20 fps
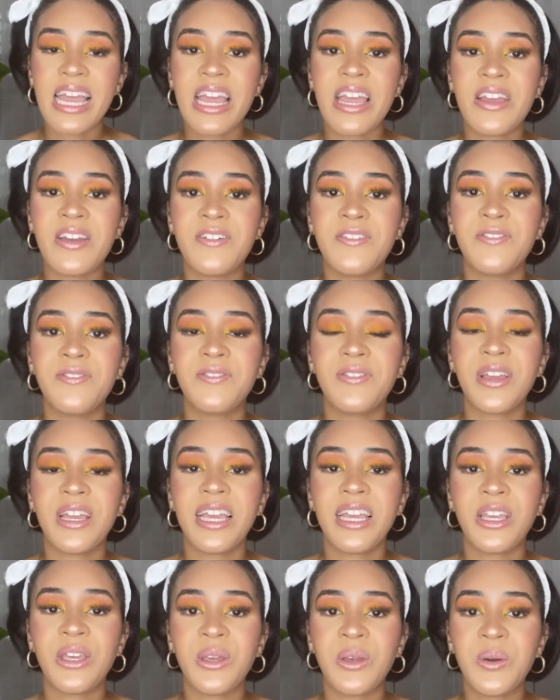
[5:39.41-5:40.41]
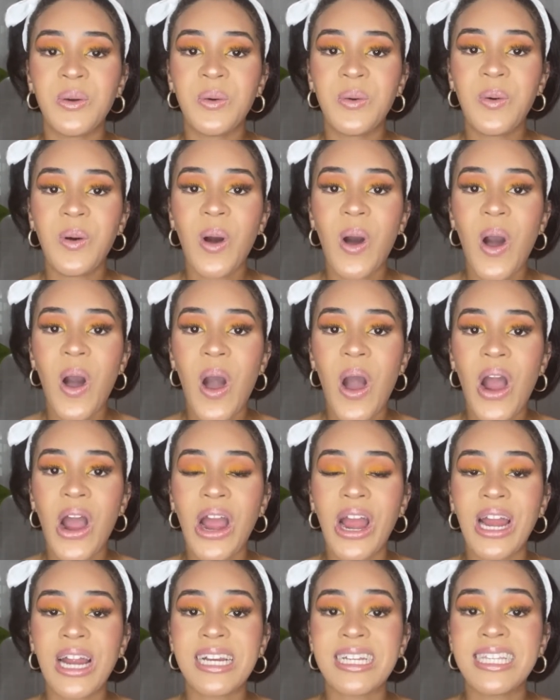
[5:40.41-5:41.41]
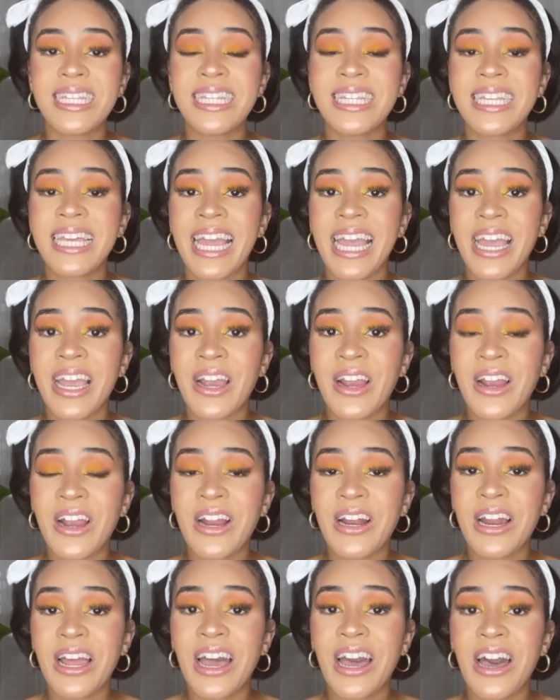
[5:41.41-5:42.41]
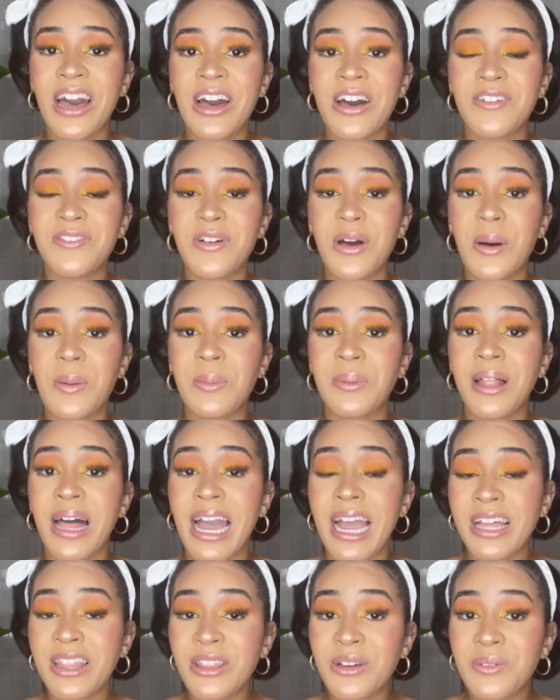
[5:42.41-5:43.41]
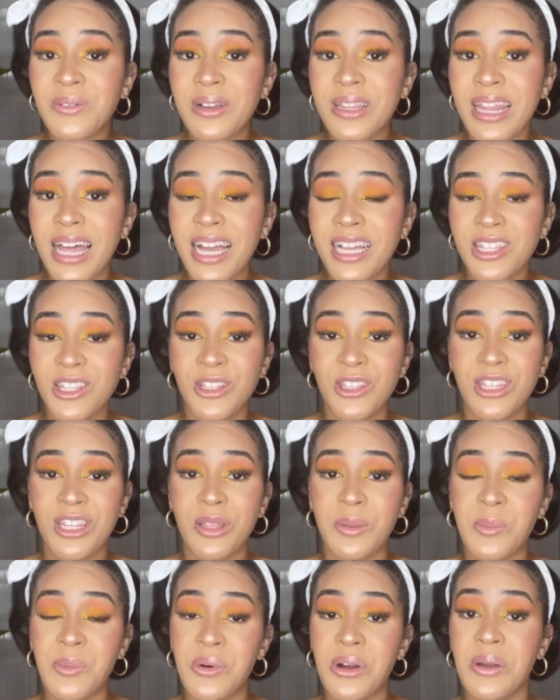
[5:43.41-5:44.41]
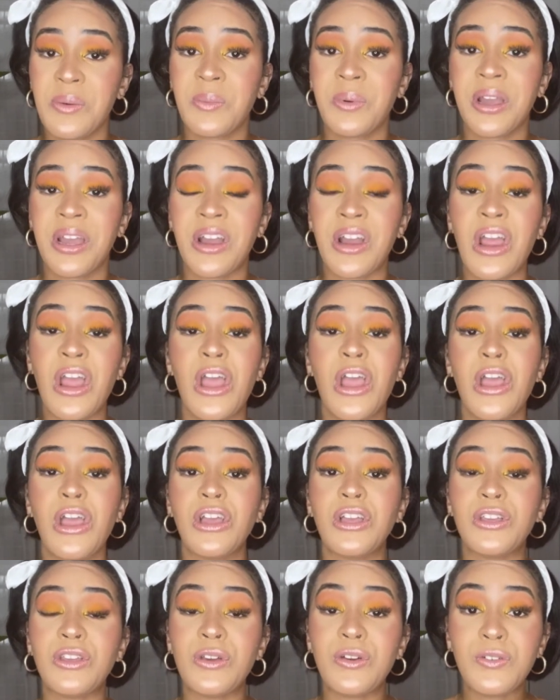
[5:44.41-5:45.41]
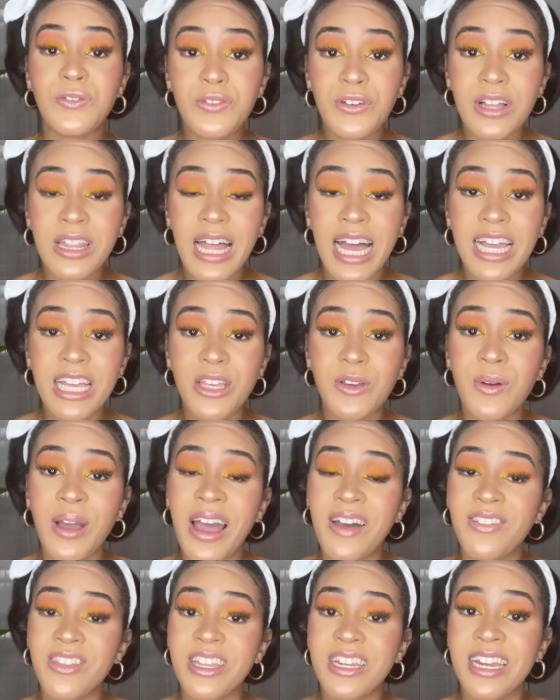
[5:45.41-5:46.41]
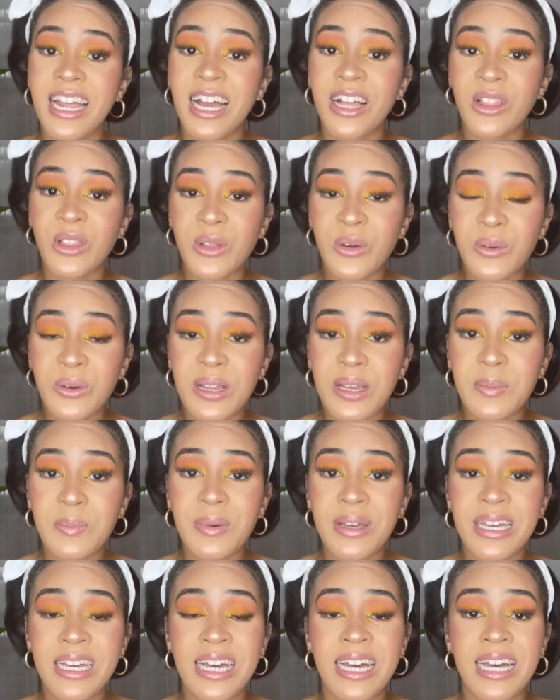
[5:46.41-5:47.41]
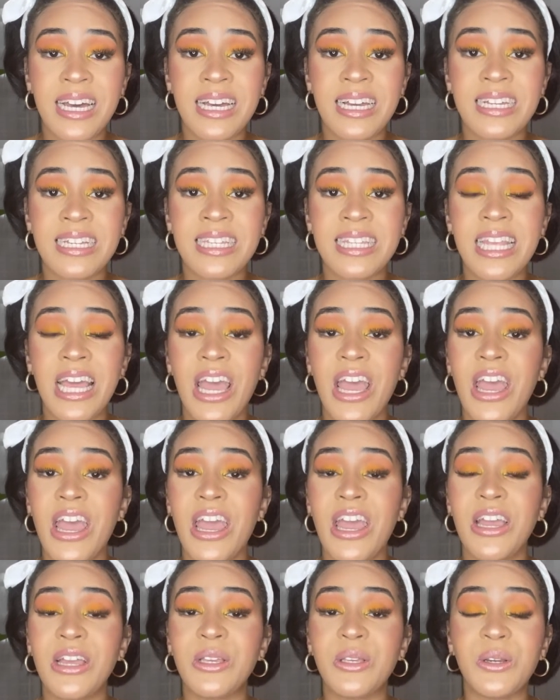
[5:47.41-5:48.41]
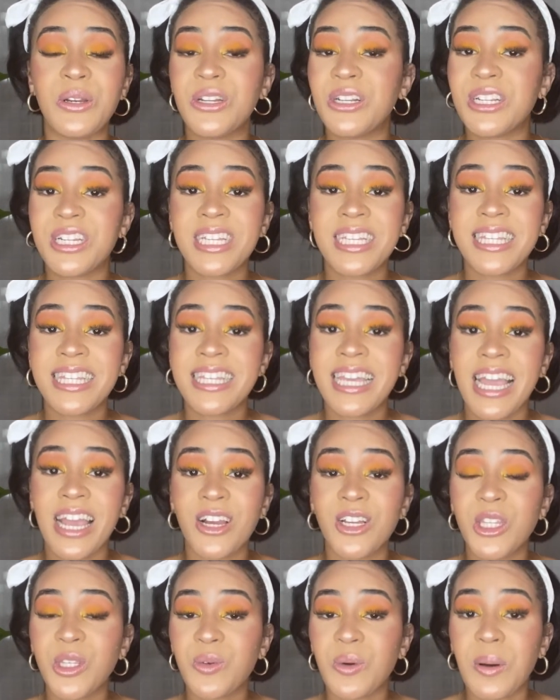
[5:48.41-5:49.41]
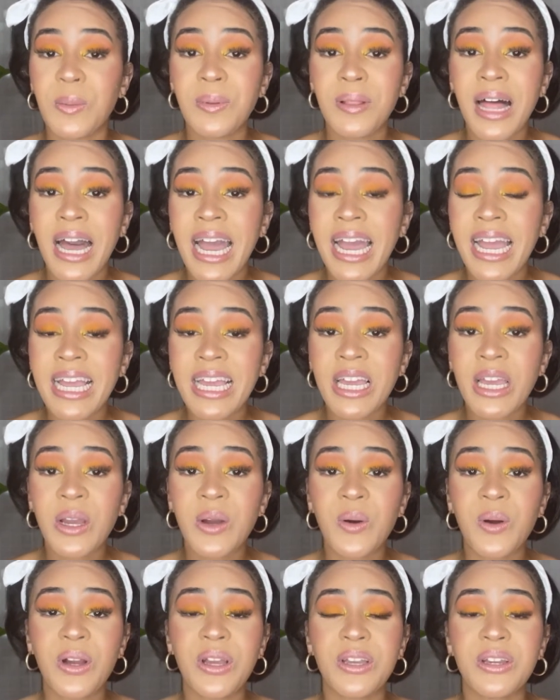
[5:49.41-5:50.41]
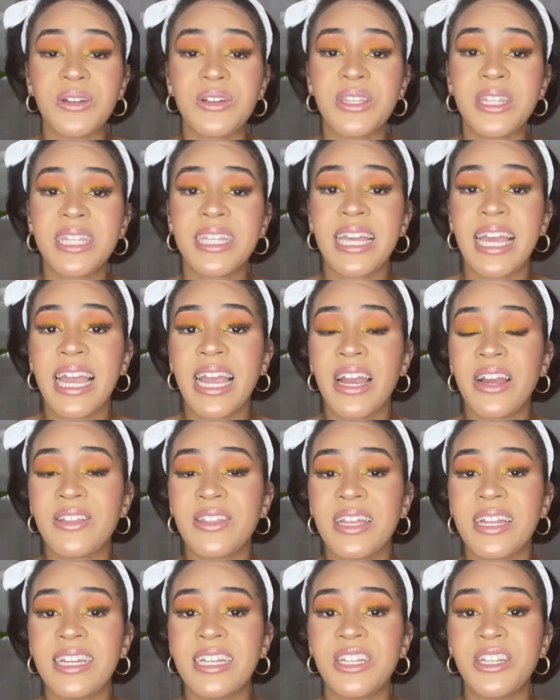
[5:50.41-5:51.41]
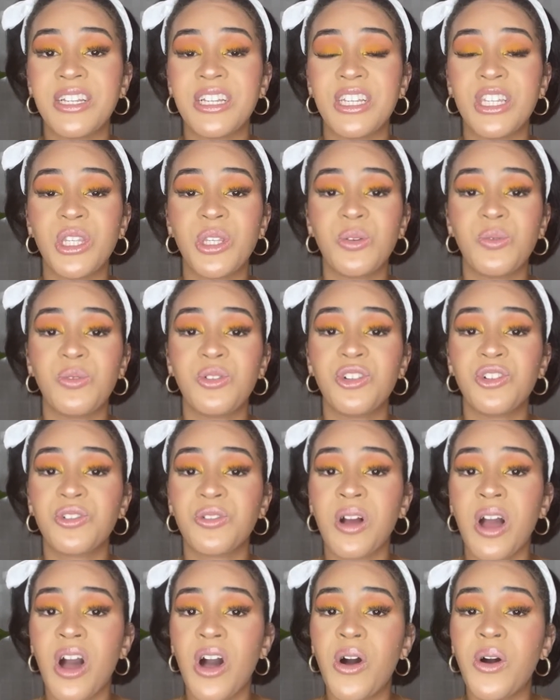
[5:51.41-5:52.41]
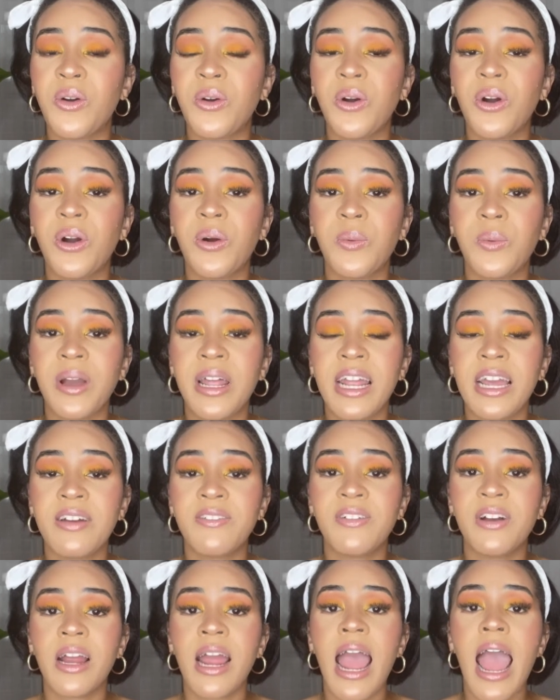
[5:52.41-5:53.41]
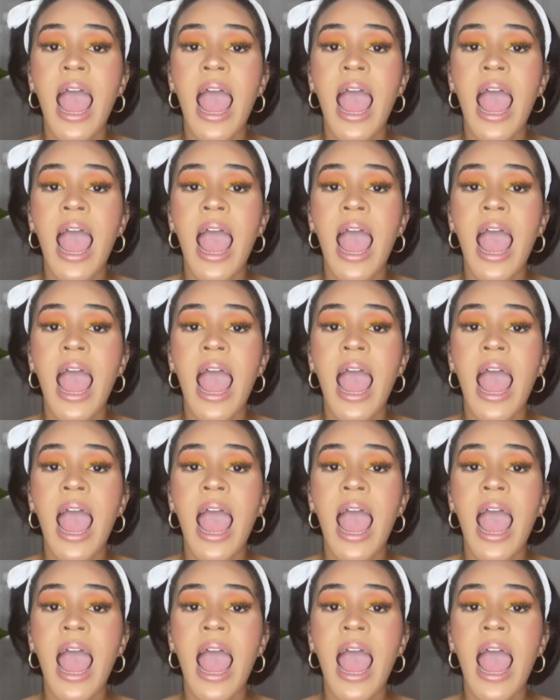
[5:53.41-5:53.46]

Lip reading: If you are scared of applying the relaxer to the point where you feel like you have to dilute it because you're just scared to apply it, or you're scared that it's just too strong or whatever,